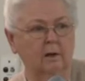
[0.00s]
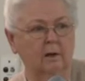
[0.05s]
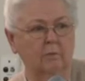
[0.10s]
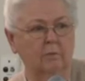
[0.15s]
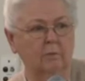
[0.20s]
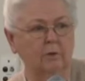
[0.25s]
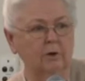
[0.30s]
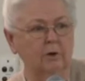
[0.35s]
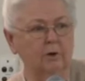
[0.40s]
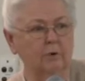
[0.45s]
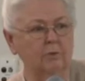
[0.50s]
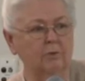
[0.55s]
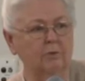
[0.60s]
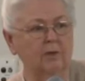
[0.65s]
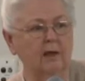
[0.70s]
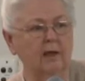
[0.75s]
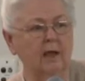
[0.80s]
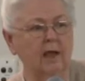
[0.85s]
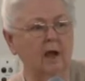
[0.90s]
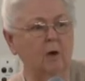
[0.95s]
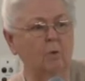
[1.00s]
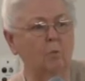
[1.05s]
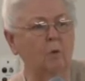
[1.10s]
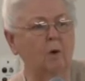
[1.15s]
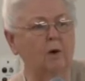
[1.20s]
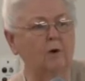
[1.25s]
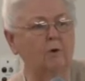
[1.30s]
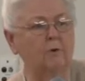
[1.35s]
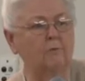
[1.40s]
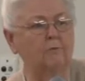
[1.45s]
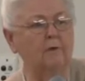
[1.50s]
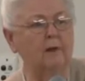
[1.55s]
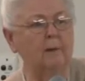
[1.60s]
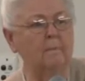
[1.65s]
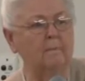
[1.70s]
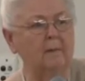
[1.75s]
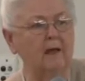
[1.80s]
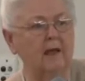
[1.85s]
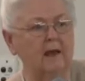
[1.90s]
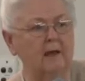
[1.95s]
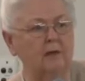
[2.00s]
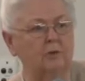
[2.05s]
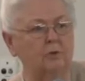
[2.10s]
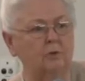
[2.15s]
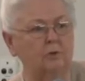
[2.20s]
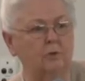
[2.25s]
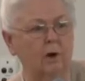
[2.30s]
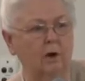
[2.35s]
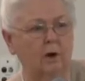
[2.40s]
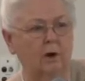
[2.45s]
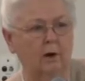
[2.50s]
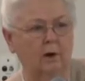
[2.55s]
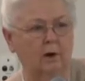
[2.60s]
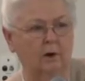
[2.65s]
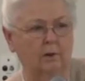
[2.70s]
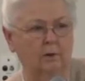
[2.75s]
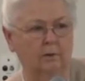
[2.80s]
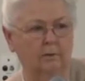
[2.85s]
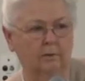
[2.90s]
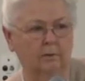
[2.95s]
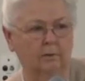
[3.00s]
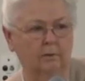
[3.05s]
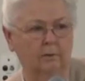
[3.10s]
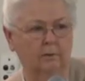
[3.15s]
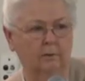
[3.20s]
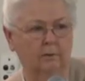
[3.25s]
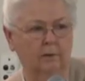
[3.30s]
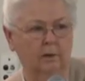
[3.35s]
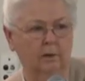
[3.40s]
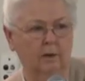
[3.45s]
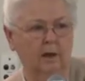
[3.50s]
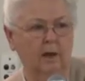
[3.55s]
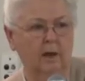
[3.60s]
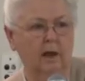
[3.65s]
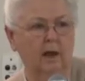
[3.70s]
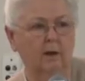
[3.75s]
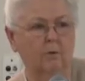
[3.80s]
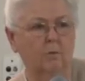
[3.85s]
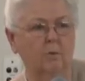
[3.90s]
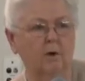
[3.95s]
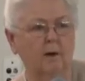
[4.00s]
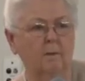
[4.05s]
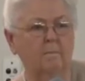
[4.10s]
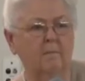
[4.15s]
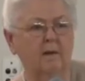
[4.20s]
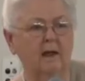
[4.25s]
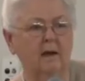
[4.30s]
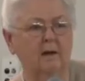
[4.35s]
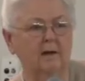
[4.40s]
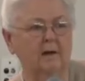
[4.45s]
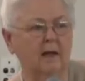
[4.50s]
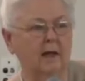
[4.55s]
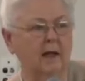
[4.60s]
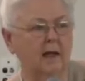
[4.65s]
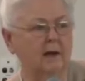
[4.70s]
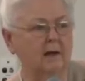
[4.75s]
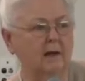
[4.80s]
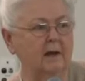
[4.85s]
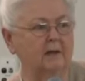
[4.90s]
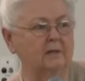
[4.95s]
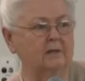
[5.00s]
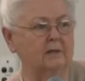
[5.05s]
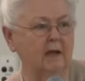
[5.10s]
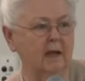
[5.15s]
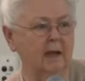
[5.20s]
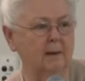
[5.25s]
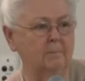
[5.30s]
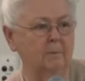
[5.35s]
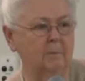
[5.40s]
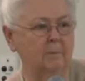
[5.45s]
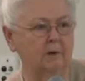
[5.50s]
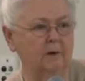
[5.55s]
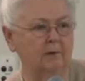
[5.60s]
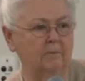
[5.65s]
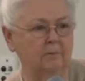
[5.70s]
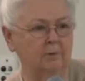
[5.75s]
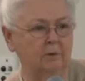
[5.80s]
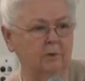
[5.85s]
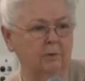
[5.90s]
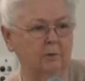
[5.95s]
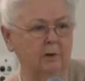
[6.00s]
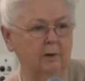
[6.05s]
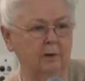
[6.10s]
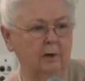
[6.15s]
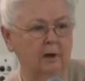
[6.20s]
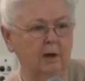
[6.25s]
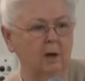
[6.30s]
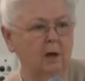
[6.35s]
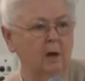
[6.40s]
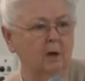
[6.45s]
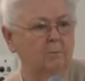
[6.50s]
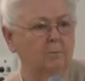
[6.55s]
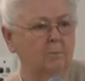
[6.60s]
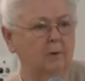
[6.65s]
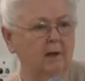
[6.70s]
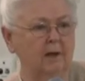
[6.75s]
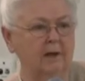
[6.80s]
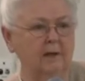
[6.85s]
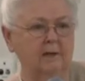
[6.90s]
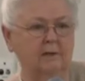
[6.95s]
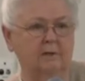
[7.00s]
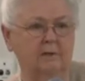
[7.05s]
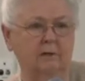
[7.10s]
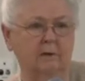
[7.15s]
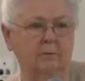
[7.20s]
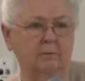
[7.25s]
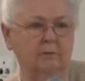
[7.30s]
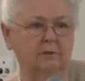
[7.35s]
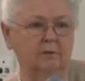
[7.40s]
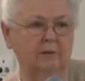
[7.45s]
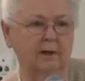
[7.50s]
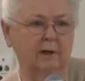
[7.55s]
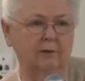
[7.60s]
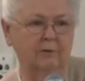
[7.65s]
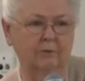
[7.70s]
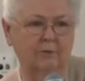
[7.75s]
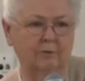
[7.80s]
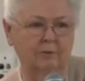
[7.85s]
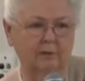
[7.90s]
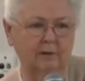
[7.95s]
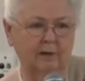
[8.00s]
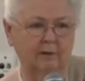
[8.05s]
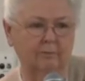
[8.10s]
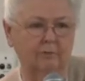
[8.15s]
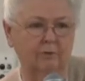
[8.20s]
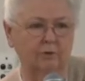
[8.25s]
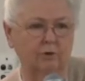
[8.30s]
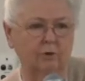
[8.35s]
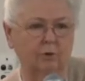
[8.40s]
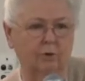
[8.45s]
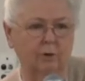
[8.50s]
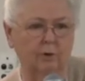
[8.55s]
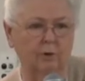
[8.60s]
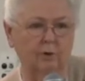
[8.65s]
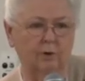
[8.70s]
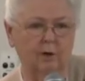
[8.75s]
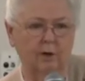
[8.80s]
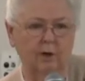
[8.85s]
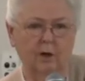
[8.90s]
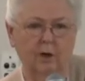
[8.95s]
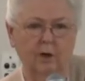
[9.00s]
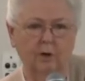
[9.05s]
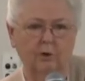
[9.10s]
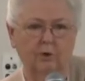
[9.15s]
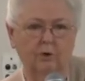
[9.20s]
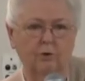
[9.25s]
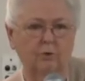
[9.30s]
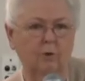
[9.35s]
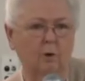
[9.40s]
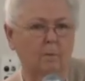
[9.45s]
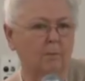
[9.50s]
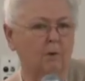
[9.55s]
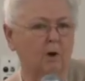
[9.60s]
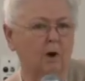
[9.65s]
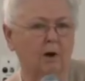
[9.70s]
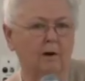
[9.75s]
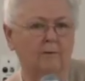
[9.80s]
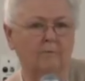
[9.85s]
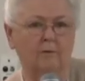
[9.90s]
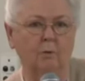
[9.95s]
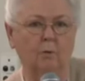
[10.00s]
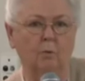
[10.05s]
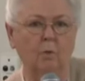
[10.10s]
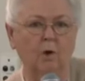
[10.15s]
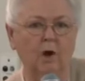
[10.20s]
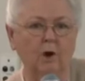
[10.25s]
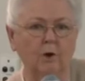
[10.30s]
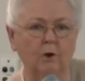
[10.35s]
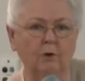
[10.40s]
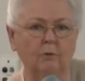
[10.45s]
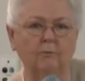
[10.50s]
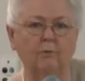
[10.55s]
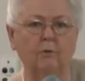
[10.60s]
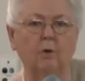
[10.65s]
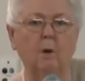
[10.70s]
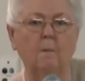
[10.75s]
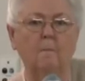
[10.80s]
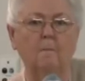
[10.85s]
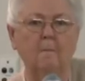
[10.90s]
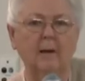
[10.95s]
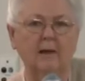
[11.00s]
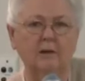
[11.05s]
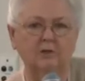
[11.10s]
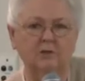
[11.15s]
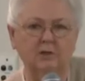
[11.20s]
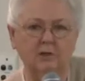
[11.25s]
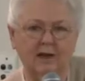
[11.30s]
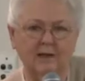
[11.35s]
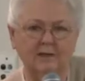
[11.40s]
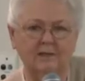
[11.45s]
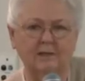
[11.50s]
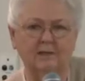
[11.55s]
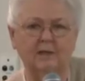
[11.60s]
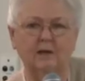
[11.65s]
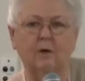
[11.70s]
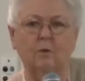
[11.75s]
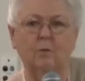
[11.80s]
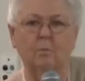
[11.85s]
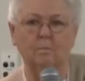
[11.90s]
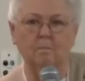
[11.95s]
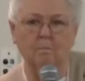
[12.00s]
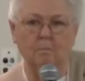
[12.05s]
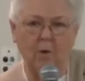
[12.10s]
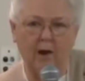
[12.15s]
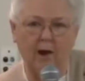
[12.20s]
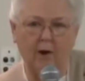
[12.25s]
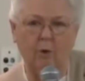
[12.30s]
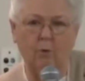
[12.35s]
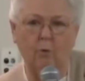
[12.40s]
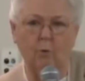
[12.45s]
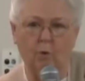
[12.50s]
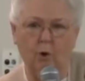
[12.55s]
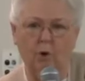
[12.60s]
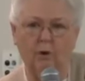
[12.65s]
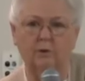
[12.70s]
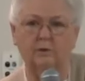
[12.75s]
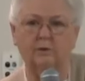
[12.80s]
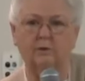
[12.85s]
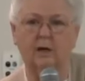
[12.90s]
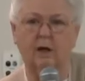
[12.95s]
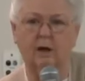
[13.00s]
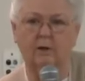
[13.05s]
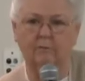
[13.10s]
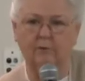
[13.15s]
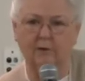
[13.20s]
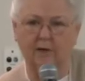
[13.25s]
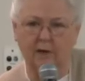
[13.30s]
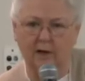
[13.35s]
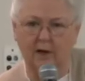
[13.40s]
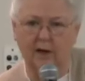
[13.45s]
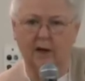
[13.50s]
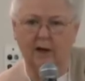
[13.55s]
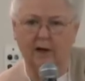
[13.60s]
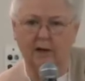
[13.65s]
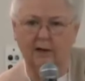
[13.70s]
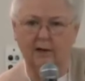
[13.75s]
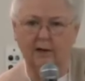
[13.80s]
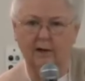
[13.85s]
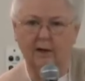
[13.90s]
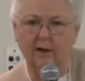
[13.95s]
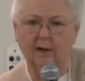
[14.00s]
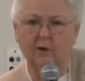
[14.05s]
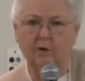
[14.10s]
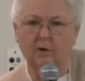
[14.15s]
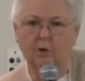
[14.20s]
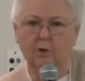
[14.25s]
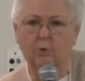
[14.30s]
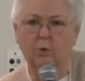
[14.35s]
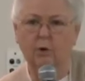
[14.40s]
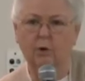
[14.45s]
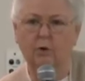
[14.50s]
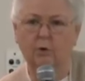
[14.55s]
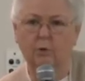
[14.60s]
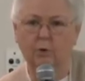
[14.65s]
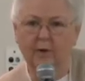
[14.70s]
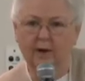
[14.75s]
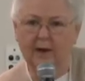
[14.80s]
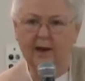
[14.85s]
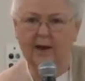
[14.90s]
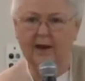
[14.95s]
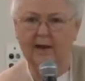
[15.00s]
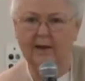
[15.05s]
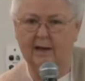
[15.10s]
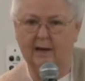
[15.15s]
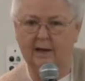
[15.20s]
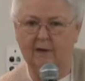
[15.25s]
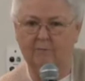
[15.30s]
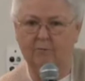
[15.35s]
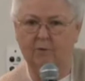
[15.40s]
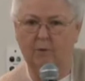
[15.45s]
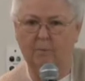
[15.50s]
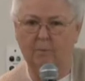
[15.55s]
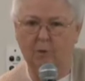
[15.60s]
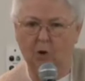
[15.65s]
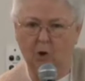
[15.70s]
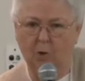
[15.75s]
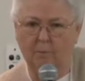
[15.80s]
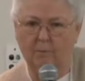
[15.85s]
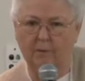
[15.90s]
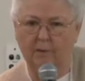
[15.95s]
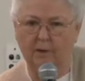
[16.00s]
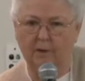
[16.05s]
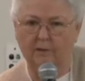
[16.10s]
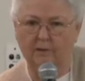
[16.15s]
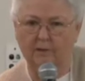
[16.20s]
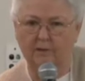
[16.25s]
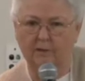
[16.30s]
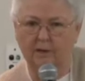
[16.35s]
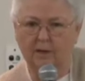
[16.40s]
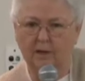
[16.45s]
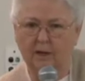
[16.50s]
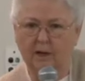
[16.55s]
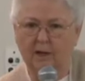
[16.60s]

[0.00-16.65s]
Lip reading: When you think how wonderfully made you are and what mankind is capable of doing, please don't sell yourself short. You are part of the wonderful, majestic works of God. You were created for purpose.